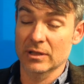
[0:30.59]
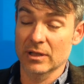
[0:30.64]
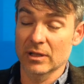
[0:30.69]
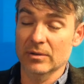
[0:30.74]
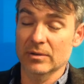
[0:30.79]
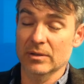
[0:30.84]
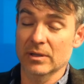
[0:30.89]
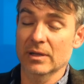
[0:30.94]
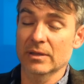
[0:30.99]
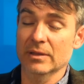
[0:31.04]

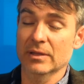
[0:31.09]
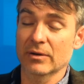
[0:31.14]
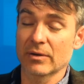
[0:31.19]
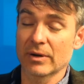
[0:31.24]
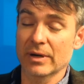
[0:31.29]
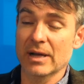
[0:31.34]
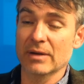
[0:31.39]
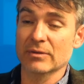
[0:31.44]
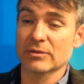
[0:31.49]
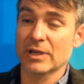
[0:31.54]
the
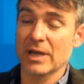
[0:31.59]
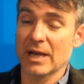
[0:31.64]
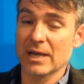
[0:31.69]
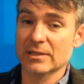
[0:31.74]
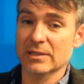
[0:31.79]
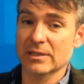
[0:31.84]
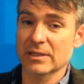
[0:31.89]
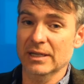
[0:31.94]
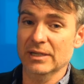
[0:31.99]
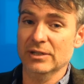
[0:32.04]
greenhouse
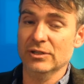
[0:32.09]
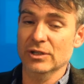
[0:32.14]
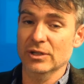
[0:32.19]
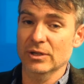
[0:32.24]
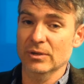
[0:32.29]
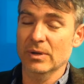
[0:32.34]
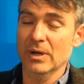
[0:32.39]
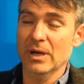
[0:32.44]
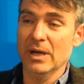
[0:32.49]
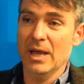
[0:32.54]
gas
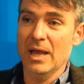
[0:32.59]
issue.